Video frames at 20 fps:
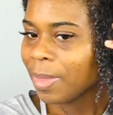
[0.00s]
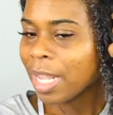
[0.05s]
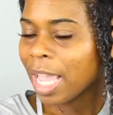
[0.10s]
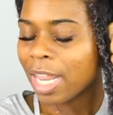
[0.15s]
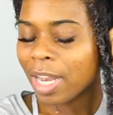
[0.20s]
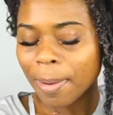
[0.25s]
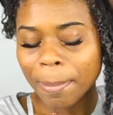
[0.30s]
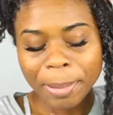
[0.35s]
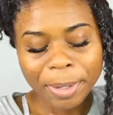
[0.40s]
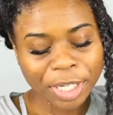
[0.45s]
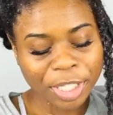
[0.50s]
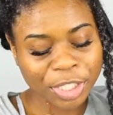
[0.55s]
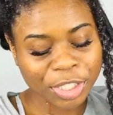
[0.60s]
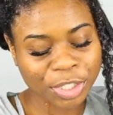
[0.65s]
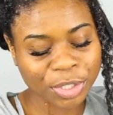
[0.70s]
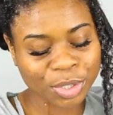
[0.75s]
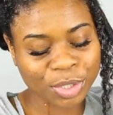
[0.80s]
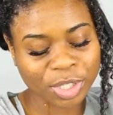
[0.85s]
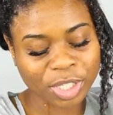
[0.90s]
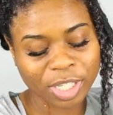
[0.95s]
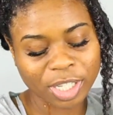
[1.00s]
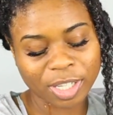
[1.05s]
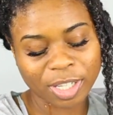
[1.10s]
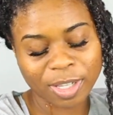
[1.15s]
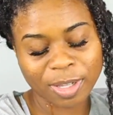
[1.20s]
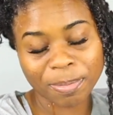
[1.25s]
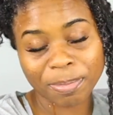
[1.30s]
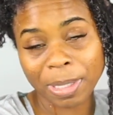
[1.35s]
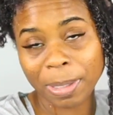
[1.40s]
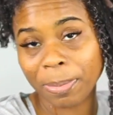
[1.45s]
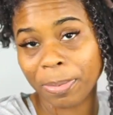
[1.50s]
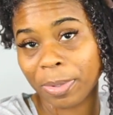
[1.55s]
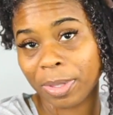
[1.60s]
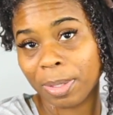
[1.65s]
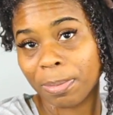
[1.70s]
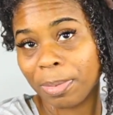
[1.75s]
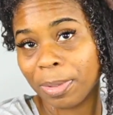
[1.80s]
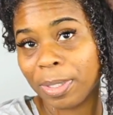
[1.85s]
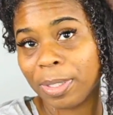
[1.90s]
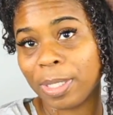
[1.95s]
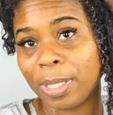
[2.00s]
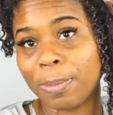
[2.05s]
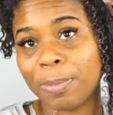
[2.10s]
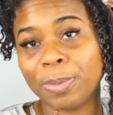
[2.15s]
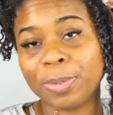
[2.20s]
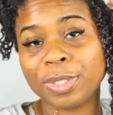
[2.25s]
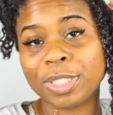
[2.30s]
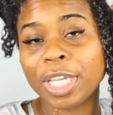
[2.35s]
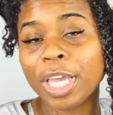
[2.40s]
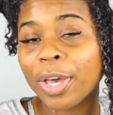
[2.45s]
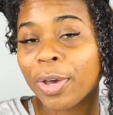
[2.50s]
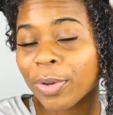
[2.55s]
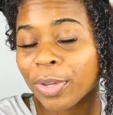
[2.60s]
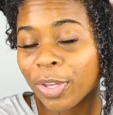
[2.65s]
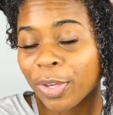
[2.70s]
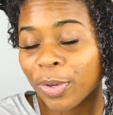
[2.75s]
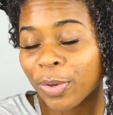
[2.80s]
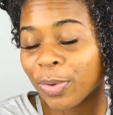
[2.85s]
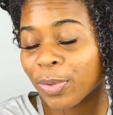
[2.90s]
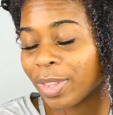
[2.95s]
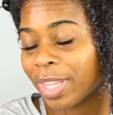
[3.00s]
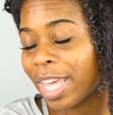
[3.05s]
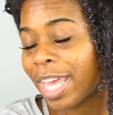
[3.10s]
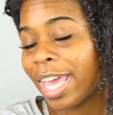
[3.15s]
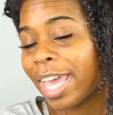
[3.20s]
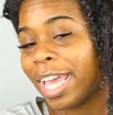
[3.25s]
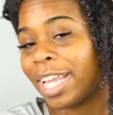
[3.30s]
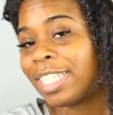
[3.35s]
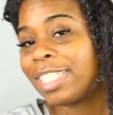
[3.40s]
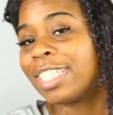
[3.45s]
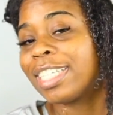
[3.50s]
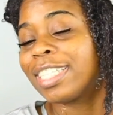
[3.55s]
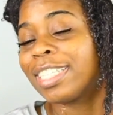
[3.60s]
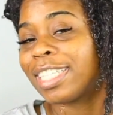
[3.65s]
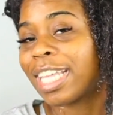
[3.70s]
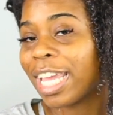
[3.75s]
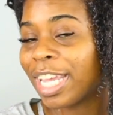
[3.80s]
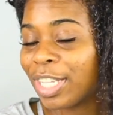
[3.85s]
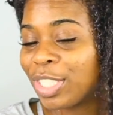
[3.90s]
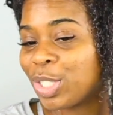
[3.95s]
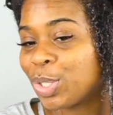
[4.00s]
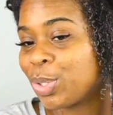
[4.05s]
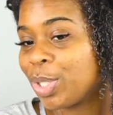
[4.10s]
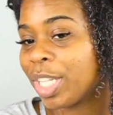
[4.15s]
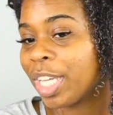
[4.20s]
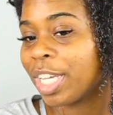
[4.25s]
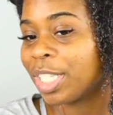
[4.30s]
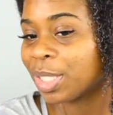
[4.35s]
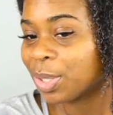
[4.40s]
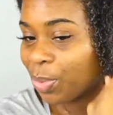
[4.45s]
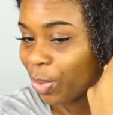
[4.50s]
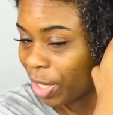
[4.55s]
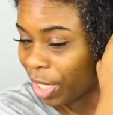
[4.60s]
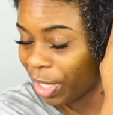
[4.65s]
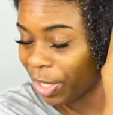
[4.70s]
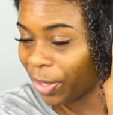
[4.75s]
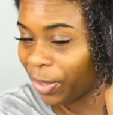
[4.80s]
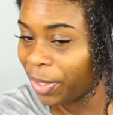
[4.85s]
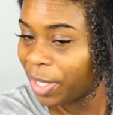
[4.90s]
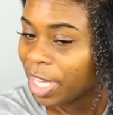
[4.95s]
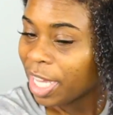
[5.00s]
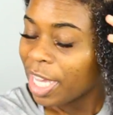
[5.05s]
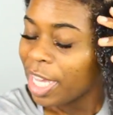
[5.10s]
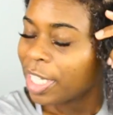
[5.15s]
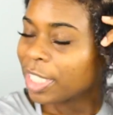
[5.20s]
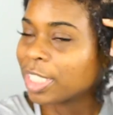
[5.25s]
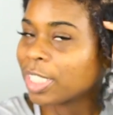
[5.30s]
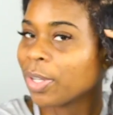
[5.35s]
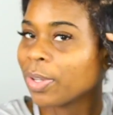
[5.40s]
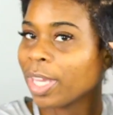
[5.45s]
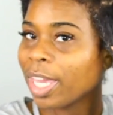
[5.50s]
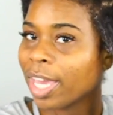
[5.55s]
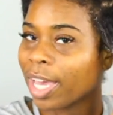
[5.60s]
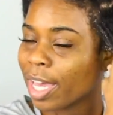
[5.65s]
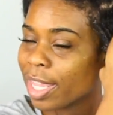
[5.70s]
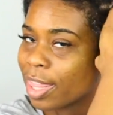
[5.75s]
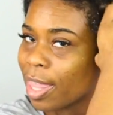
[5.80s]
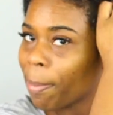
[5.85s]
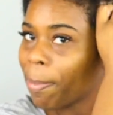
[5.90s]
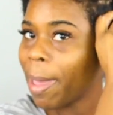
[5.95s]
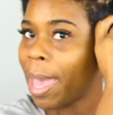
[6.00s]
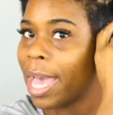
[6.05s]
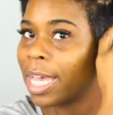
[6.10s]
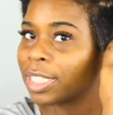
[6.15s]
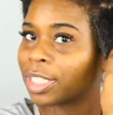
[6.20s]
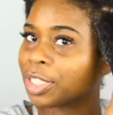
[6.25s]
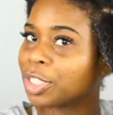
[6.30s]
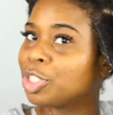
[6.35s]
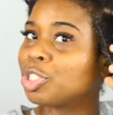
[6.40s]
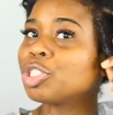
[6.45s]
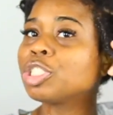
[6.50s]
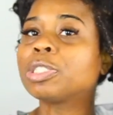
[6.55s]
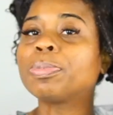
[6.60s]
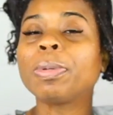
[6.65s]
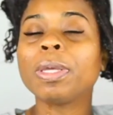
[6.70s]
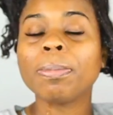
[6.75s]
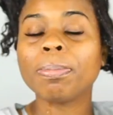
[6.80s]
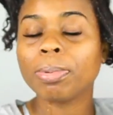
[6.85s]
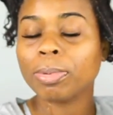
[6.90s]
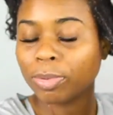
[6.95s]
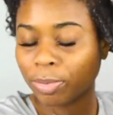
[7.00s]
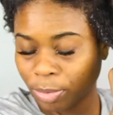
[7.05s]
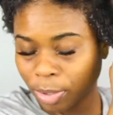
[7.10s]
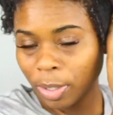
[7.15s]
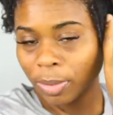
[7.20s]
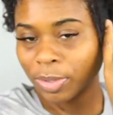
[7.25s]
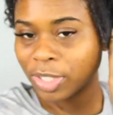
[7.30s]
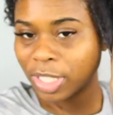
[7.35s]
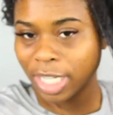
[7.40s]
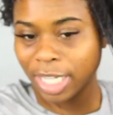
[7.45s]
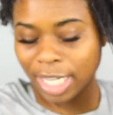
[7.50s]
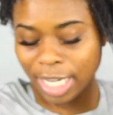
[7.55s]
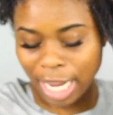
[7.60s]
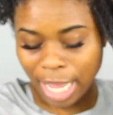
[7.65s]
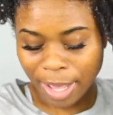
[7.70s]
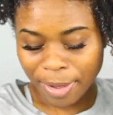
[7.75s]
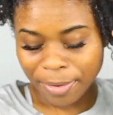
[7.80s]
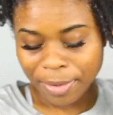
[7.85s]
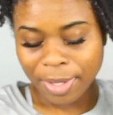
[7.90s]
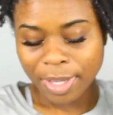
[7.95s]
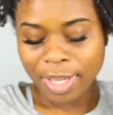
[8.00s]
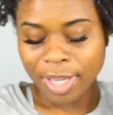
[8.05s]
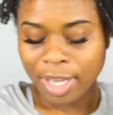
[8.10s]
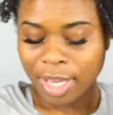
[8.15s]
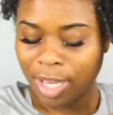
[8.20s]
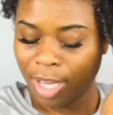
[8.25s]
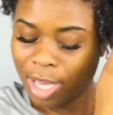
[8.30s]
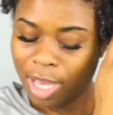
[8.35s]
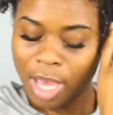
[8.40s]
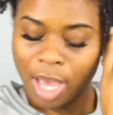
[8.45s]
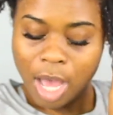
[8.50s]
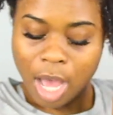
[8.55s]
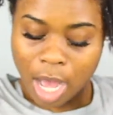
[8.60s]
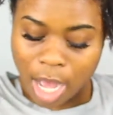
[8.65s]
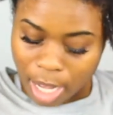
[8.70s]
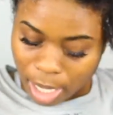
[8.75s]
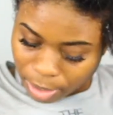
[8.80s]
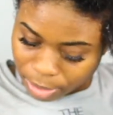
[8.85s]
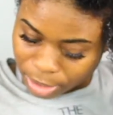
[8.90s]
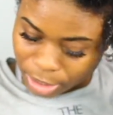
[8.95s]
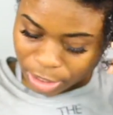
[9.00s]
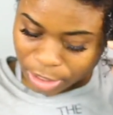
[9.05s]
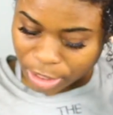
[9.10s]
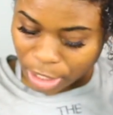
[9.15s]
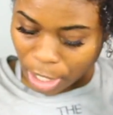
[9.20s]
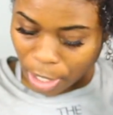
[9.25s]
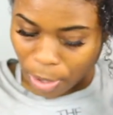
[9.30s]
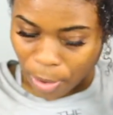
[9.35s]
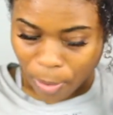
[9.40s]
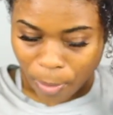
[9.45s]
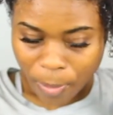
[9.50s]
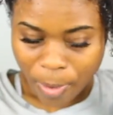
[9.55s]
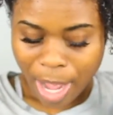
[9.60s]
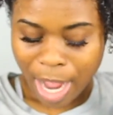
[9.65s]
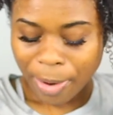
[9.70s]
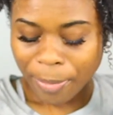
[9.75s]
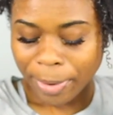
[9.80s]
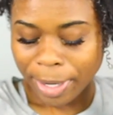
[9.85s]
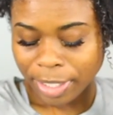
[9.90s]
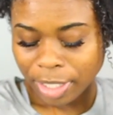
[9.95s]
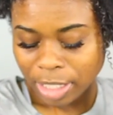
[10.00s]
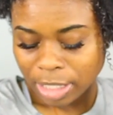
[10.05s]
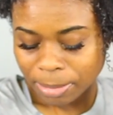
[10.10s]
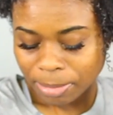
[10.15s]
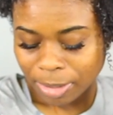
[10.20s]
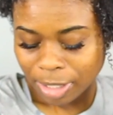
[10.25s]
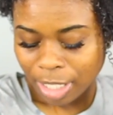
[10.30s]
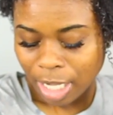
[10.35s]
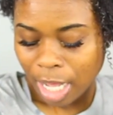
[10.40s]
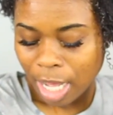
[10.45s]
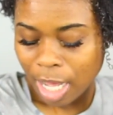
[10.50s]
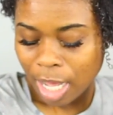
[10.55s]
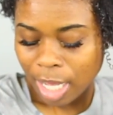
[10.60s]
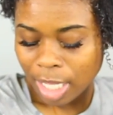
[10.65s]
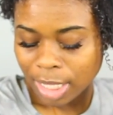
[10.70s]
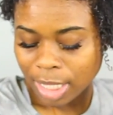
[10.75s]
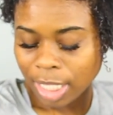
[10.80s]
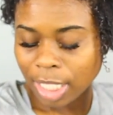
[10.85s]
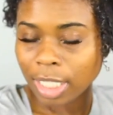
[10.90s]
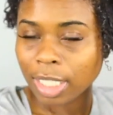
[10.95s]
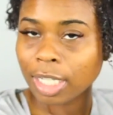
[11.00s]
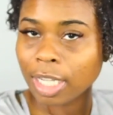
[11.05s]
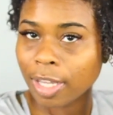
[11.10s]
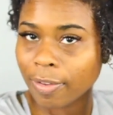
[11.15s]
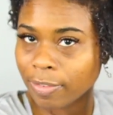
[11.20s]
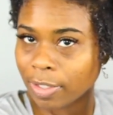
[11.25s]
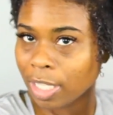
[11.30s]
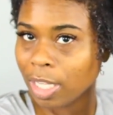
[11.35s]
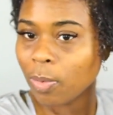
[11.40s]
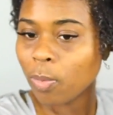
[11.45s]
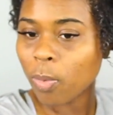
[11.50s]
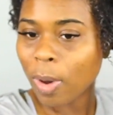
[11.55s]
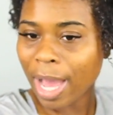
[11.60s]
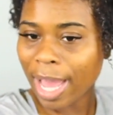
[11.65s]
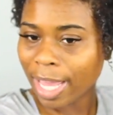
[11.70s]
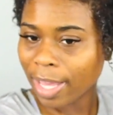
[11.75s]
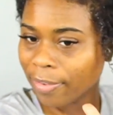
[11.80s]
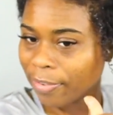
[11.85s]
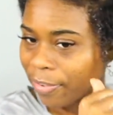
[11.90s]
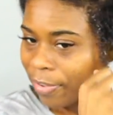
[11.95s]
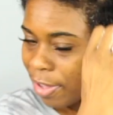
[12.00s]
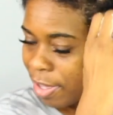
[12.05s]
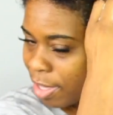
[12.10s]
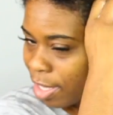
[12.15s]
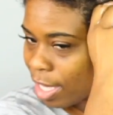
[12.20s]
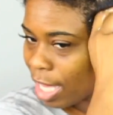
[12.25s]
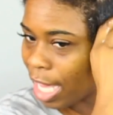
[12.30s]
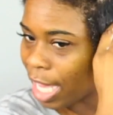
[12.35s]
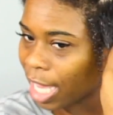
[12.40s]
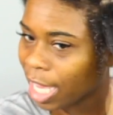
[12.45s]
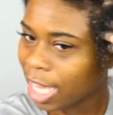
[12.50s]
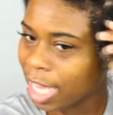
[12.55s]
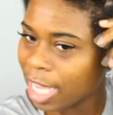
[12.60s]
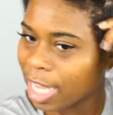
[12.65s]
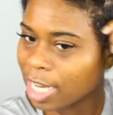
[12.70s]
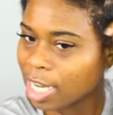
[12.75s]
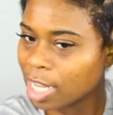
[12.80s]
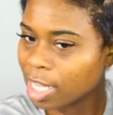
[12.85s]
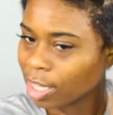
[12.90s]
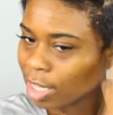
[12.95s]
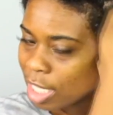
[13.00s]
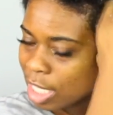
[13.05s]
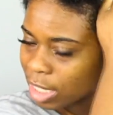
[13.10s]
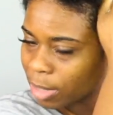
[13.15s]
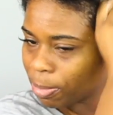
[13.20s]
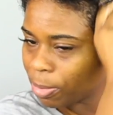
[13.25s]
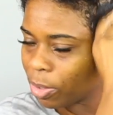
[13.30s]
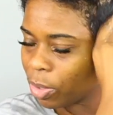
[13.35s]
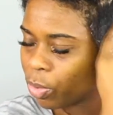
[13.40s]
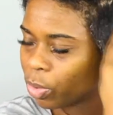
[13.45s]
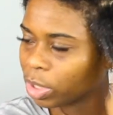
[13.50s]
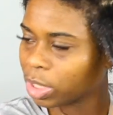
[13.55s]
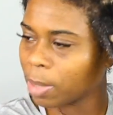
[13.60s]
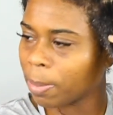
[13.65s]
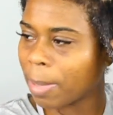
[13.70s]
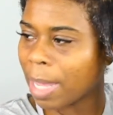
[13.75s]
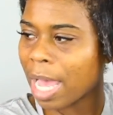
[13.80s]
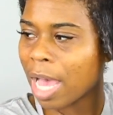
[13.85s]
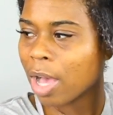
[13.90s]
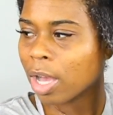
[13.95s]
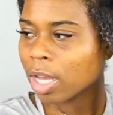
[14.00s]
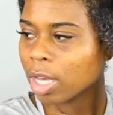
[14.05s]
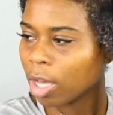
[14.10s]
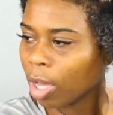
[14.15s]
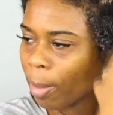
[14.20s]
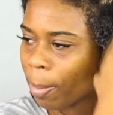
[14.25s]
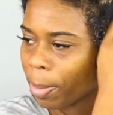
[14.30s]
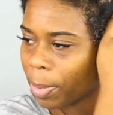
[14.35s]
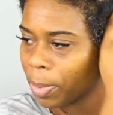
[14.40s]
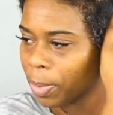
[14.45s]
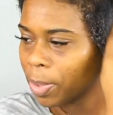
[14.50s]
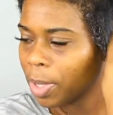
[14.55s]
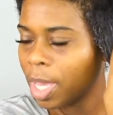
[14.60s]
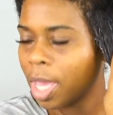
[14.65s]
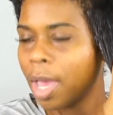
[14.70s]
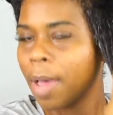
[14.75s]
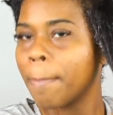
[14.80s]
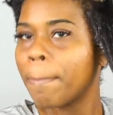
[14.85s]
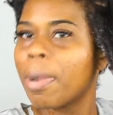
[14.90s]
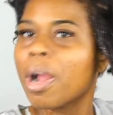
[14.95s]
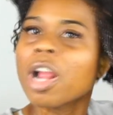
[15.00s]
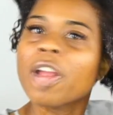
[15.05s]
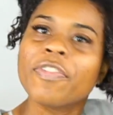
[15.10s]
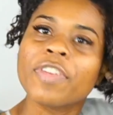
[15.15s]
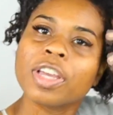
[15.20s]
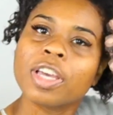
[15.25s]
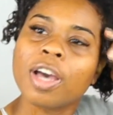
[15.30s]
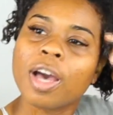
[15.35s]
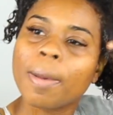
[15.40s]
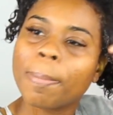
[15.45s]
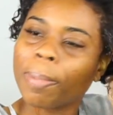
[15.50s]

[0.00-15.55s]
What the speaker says: And I'm pretty sure people in the book club will tell you that they enjoyed it as well. So yeah, The Passengers, people, go check it out. Also, I read this book called The Lovely Wife. And this book was about a couple, perfect